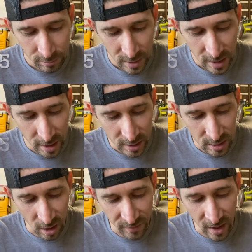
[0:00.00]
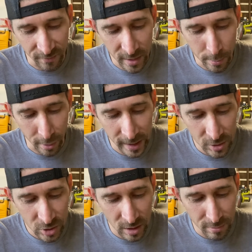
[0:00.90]
He cuts off every
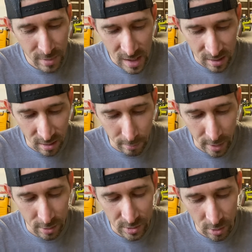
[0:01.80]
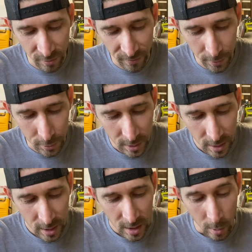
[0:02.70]
branch in me that bears no fruit,
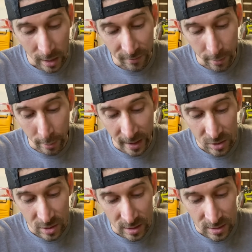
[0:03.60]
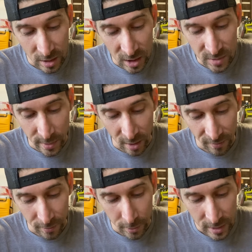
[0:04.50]
while every branch that does bear
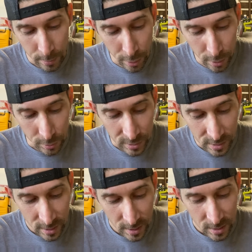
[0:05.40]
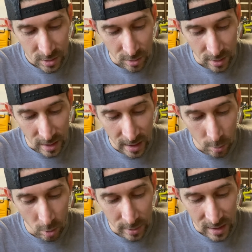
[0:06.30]
fruit he prunes, so that it
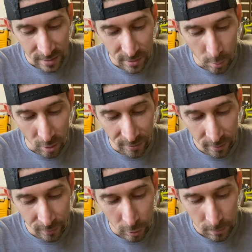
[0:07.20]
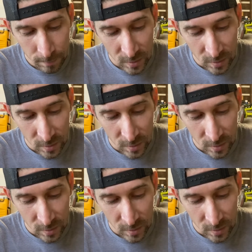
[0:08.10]
will be even more fruitful.